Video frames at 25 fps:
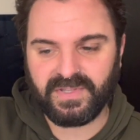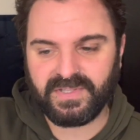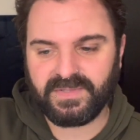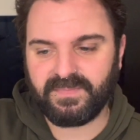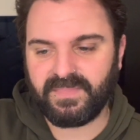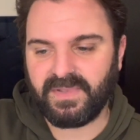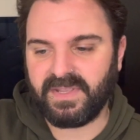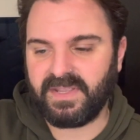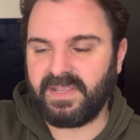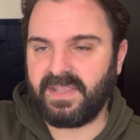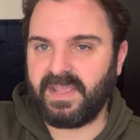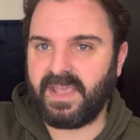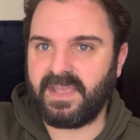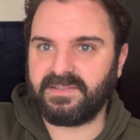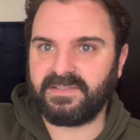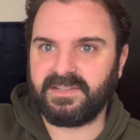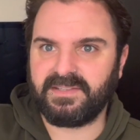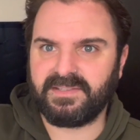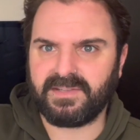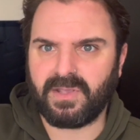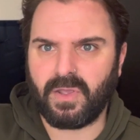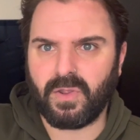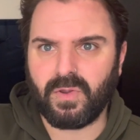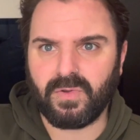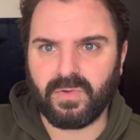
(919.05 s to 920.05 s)
but he has his
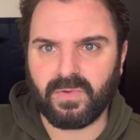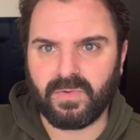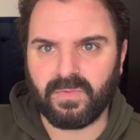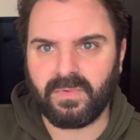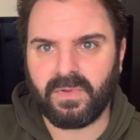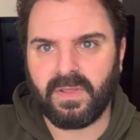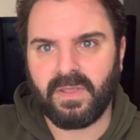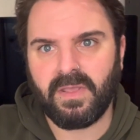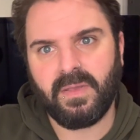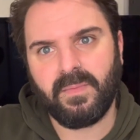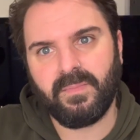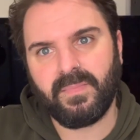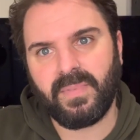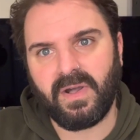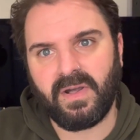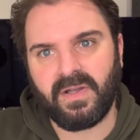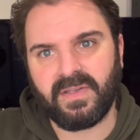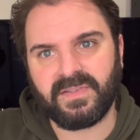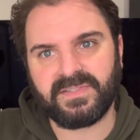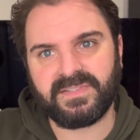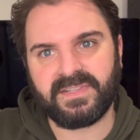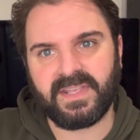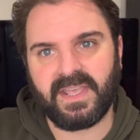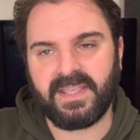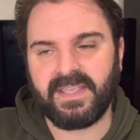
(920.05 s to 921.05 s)
own
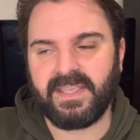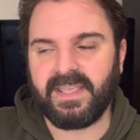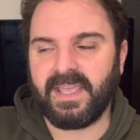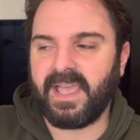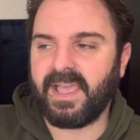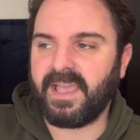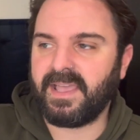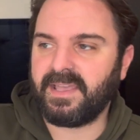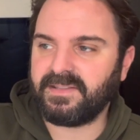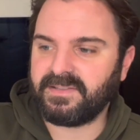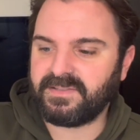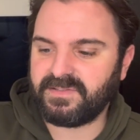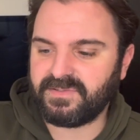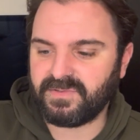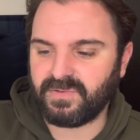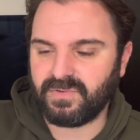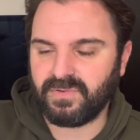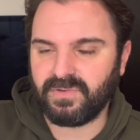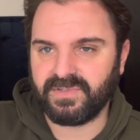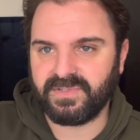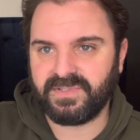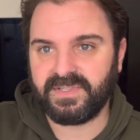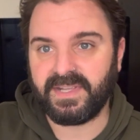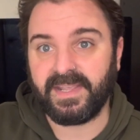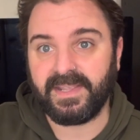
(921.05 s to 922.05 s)
parts that he adds
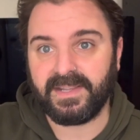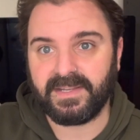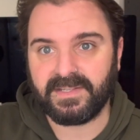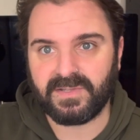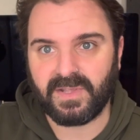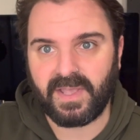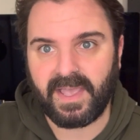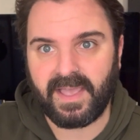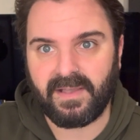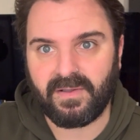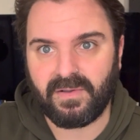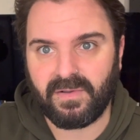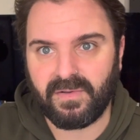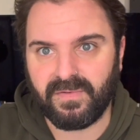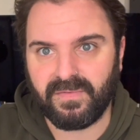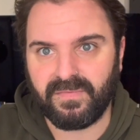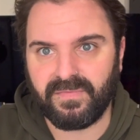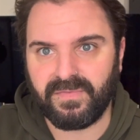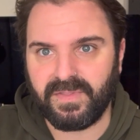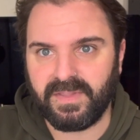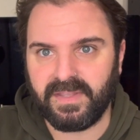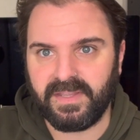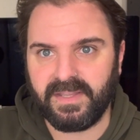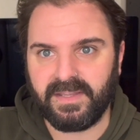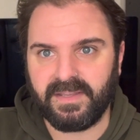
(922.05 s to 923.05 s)
or takes out of
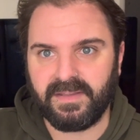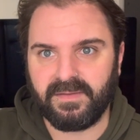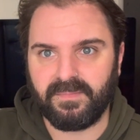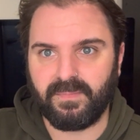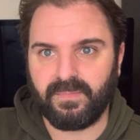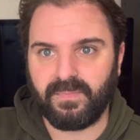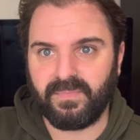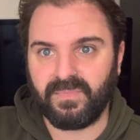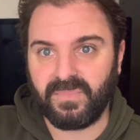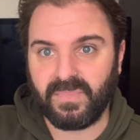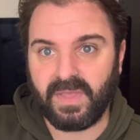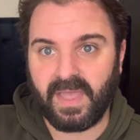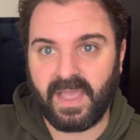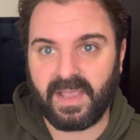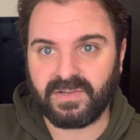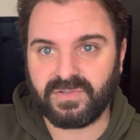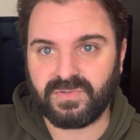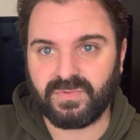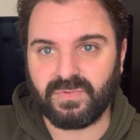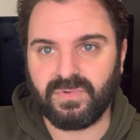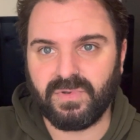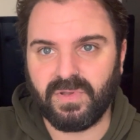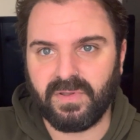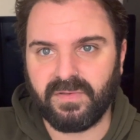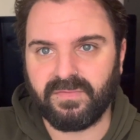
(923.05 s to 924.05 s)
the actual
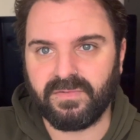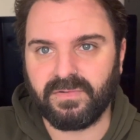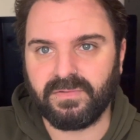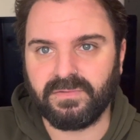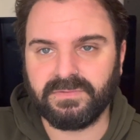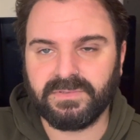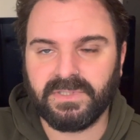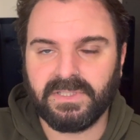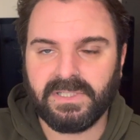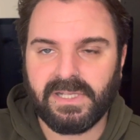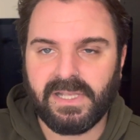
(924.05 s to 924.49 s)
novel.